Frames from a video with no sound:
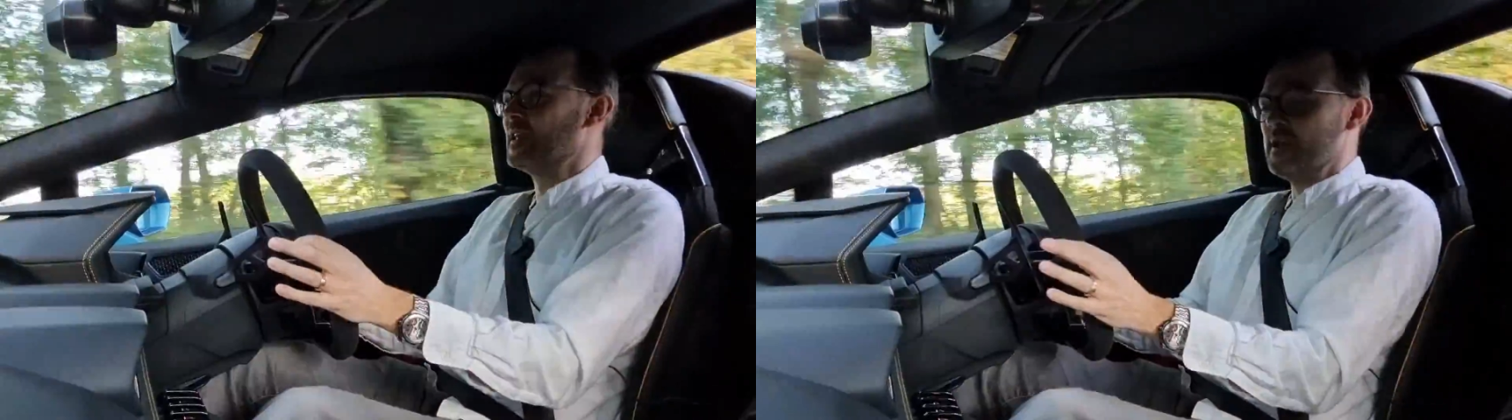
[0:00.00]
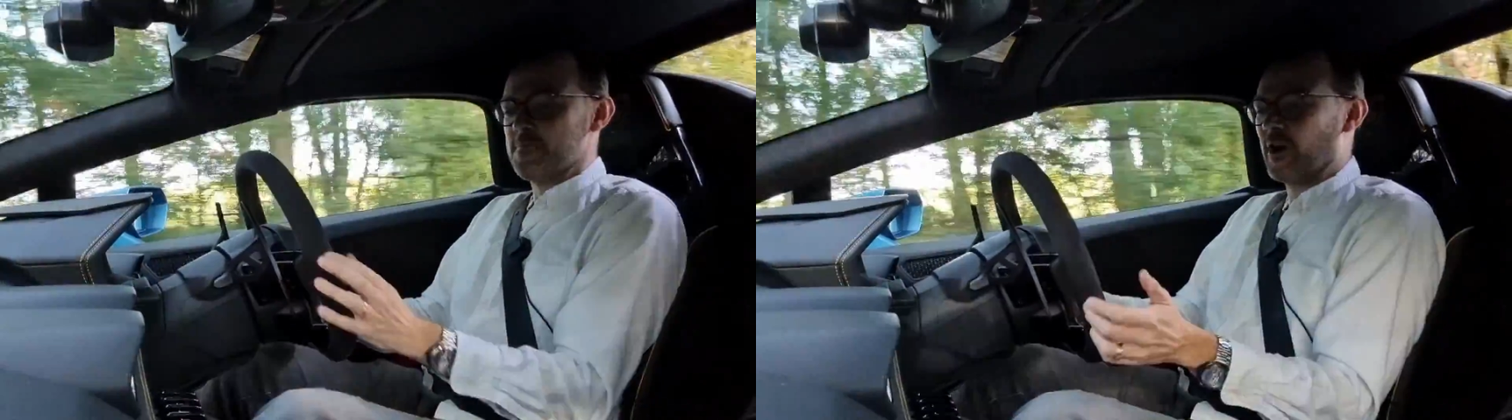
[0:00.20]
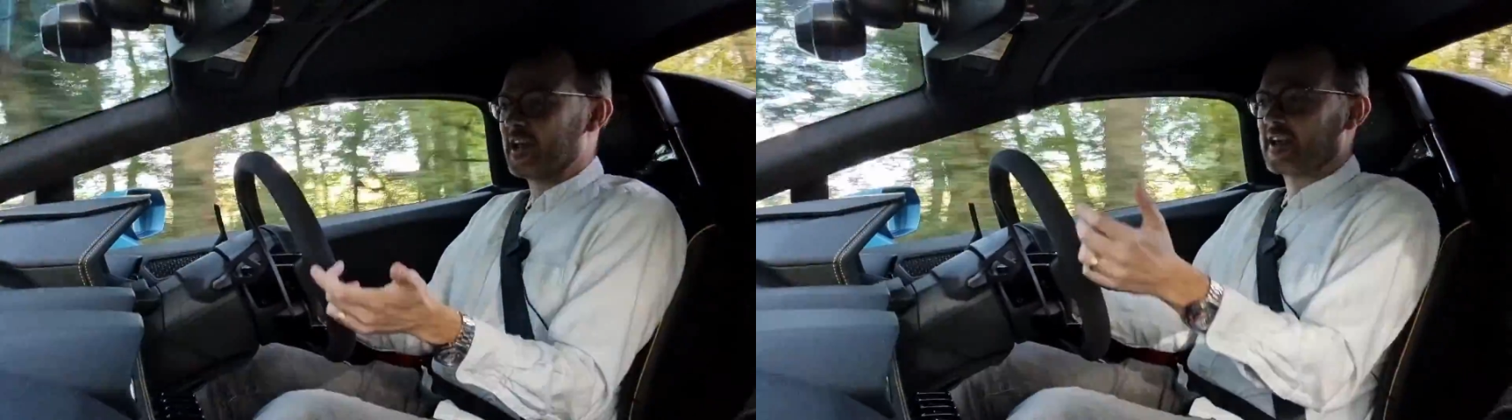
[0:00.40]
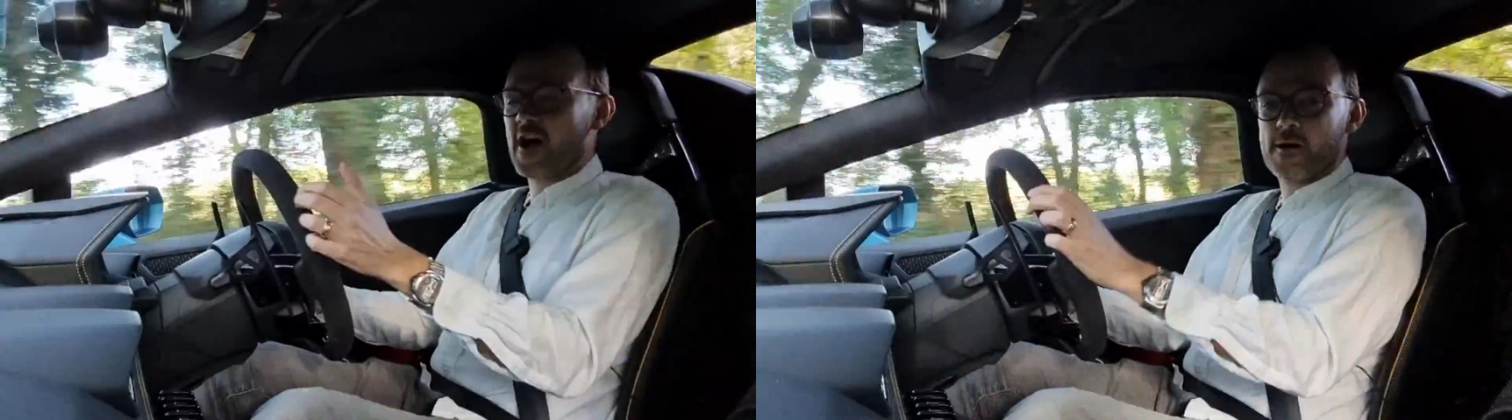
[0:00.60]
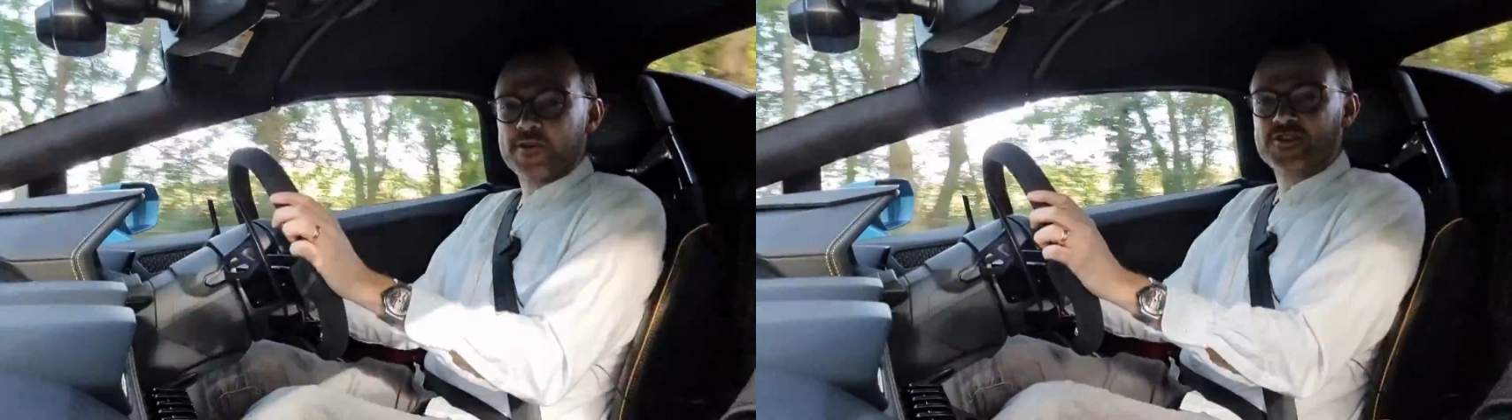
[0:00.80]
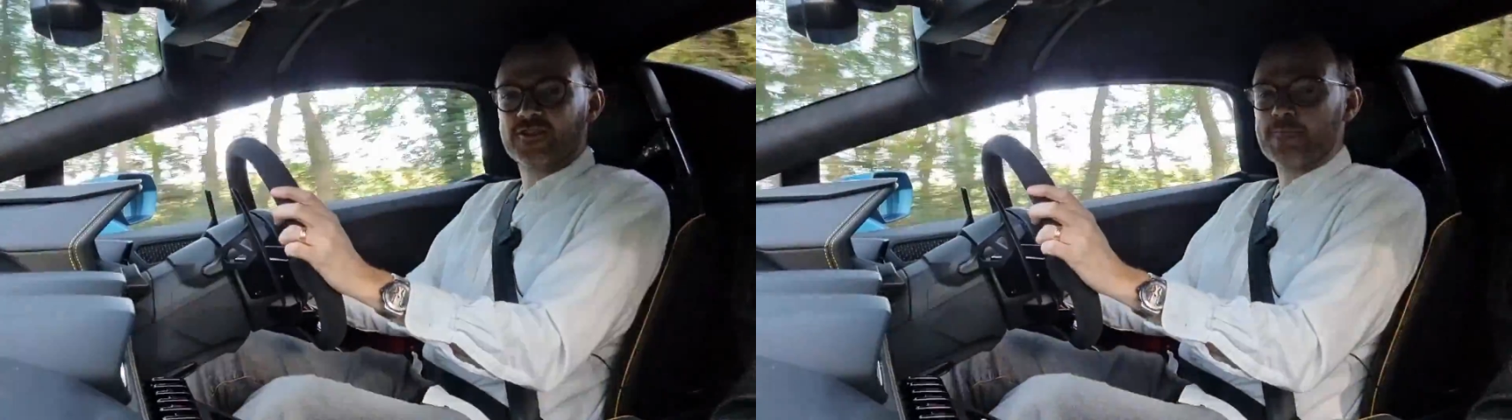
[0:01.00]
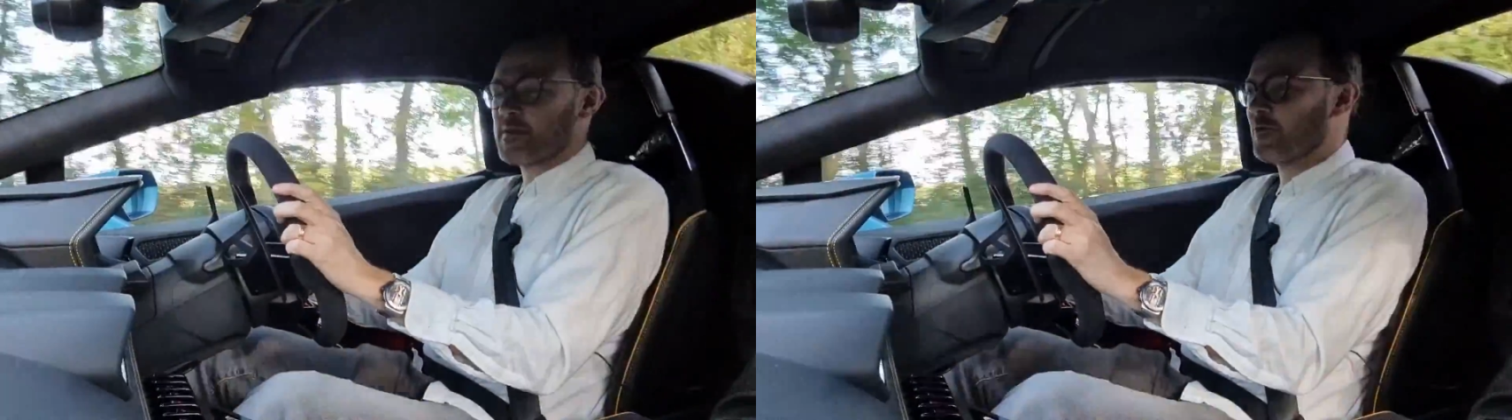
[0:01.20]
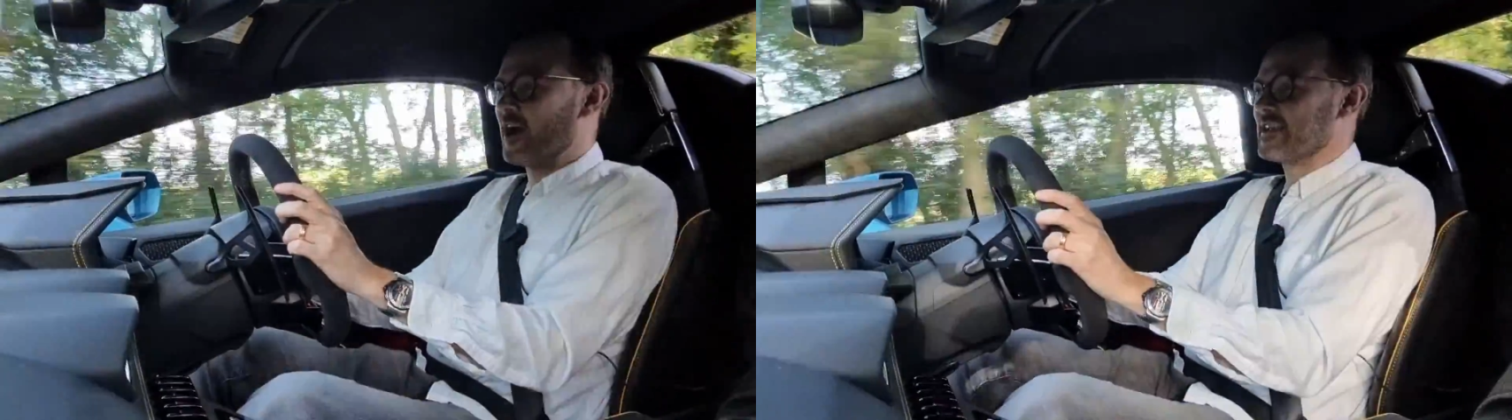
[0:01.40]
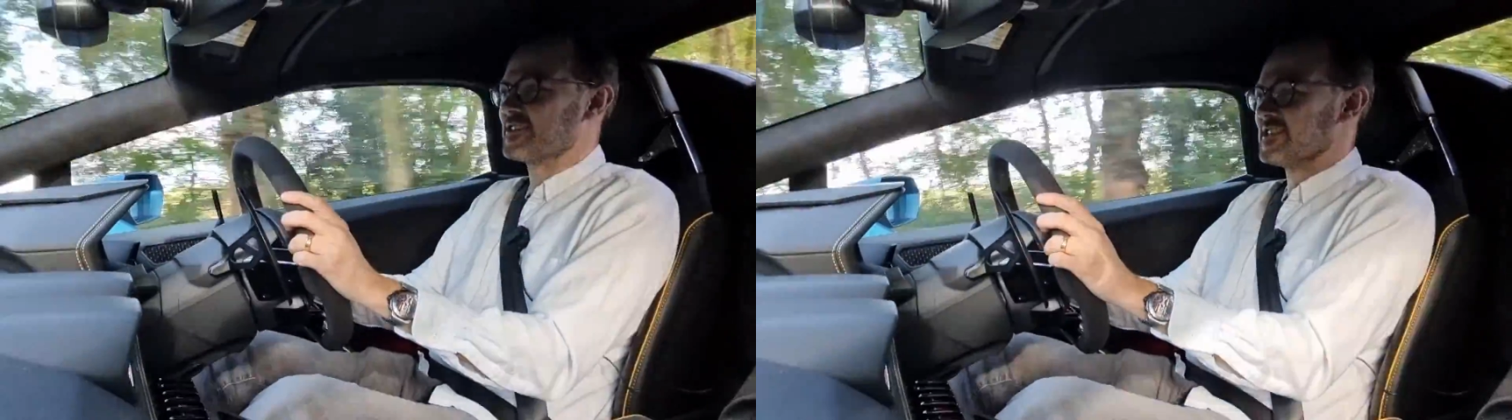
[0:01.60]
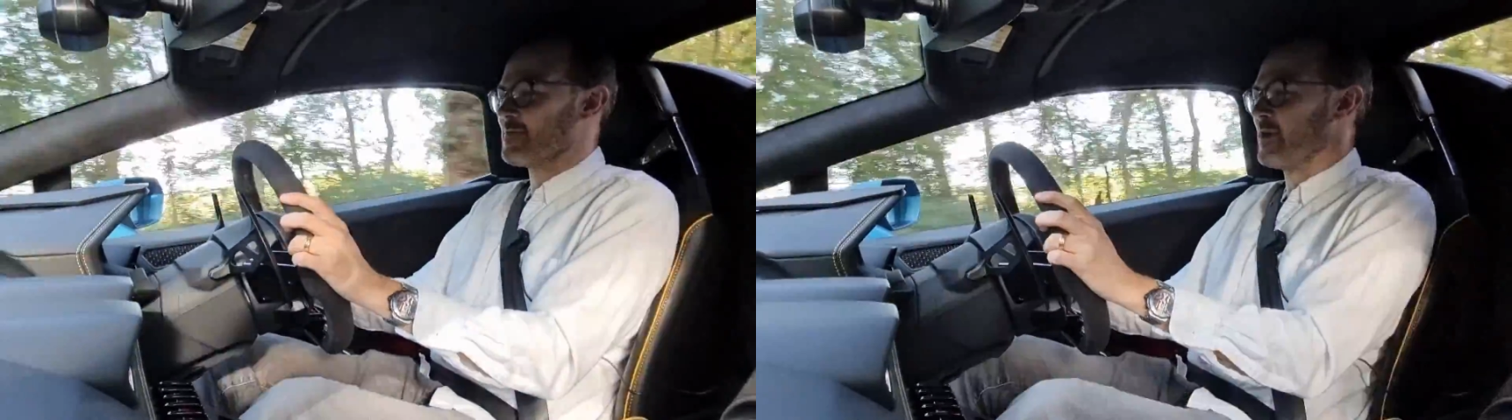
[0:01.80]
Bringing the carbon ceramic brakes into